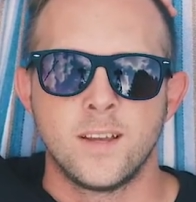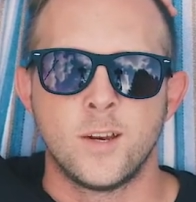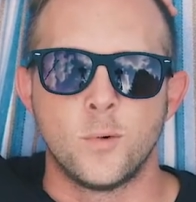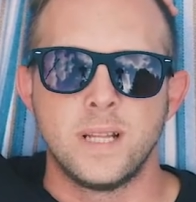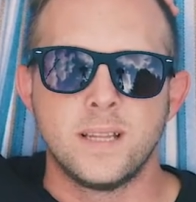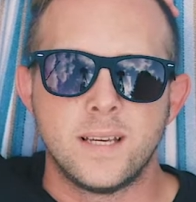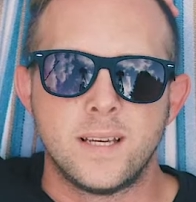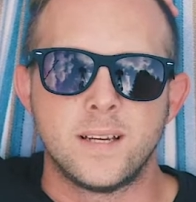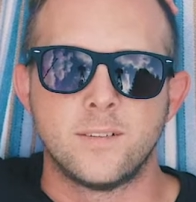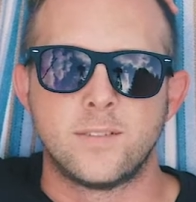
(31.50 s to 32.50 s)
You know, we
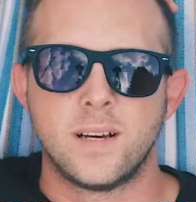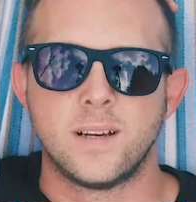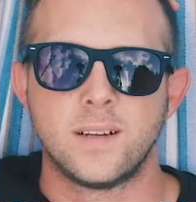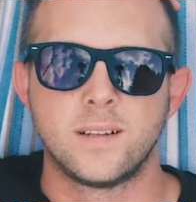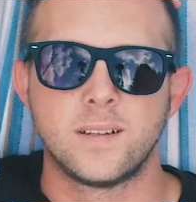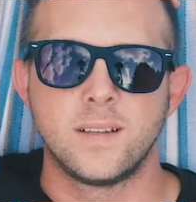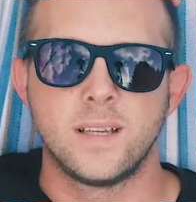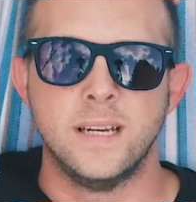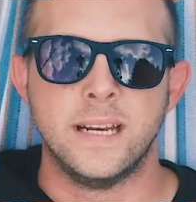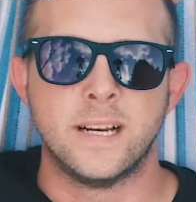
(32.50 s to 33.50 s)
live
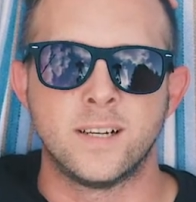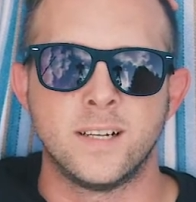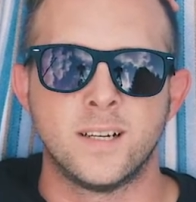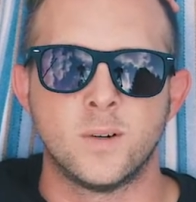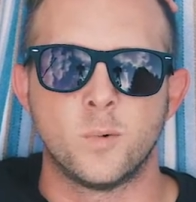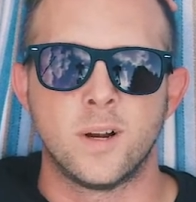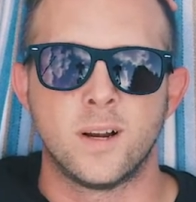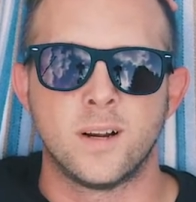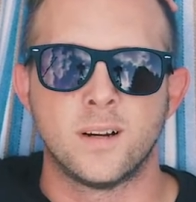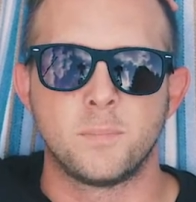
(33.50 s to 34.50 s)
in an area
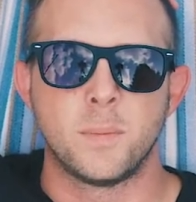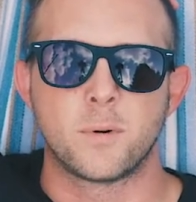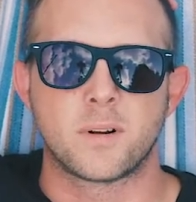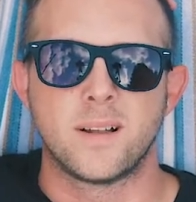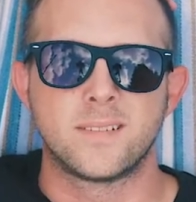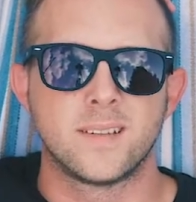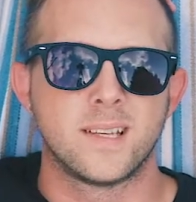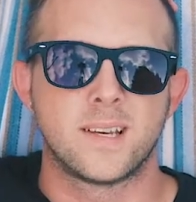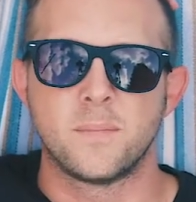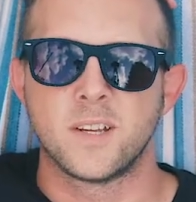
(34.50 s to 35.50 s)
where people are constantly
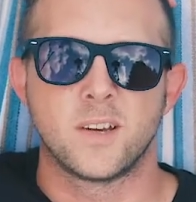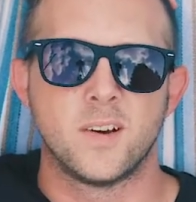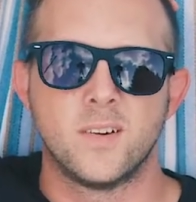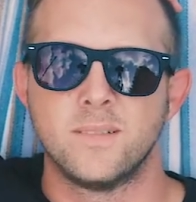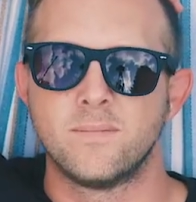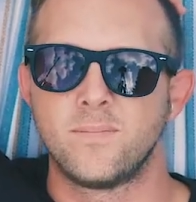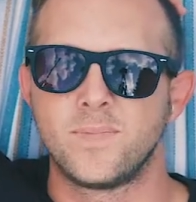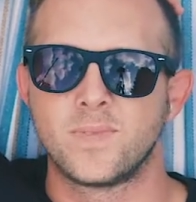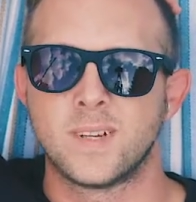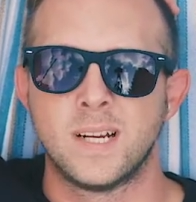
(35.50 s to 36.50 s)
coming and going,
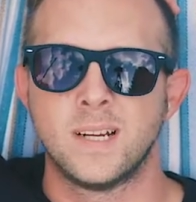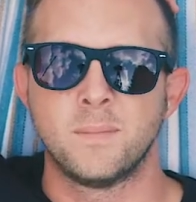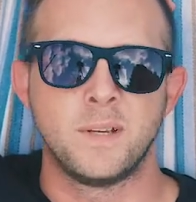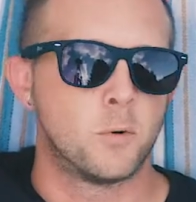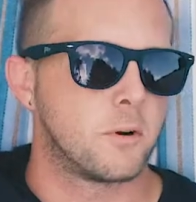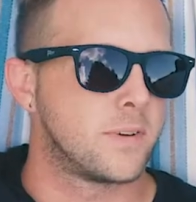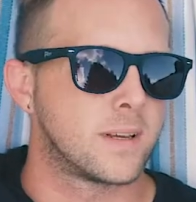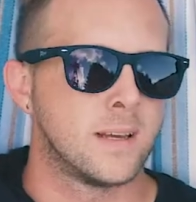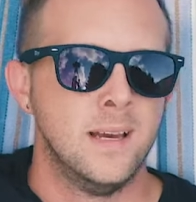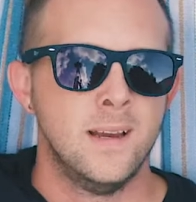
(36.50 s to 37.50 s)
right? I mean,
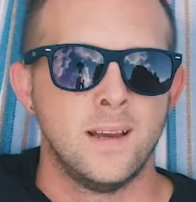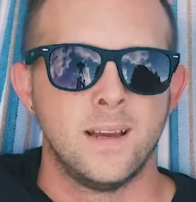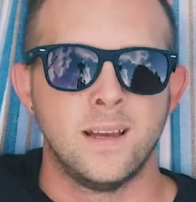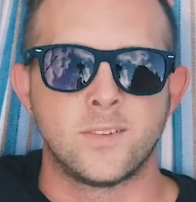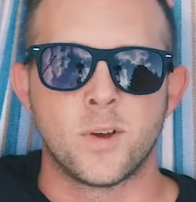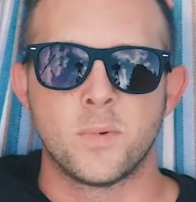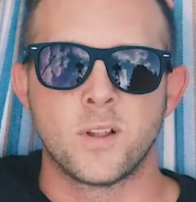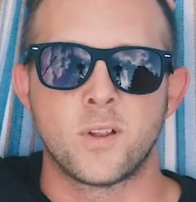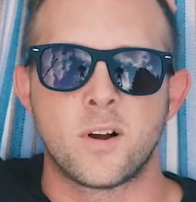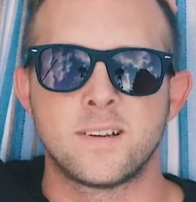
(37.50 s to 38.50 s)
Norfolk is home of the
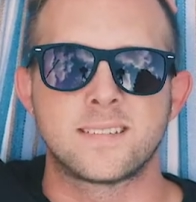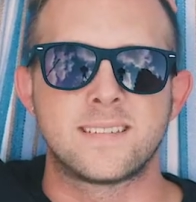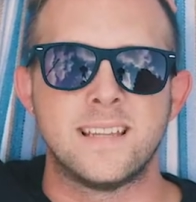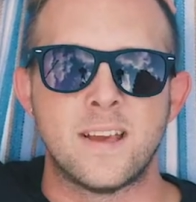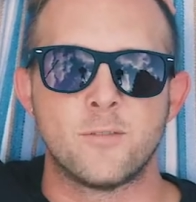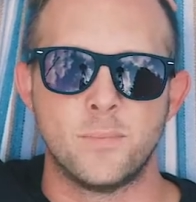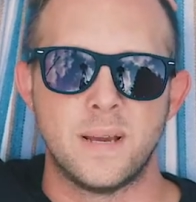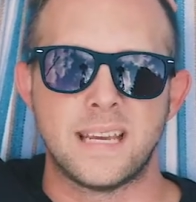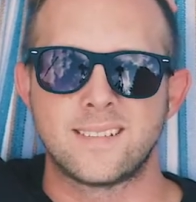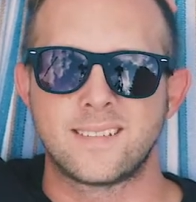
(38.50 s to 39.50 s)
largest naval
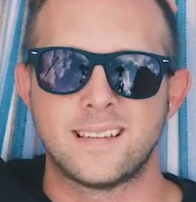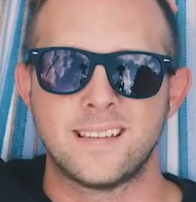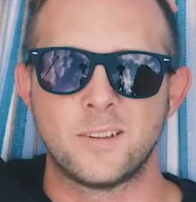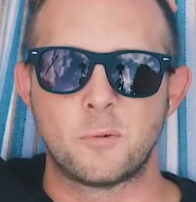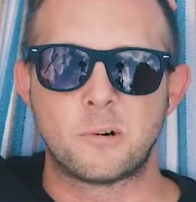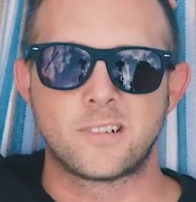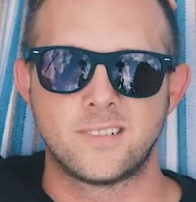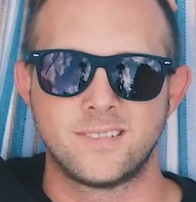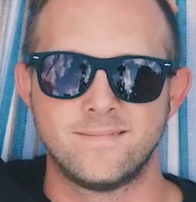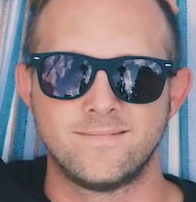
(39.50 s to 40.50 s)
base in the
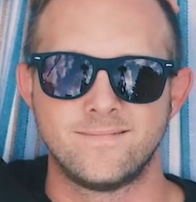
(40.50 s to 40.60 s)
world.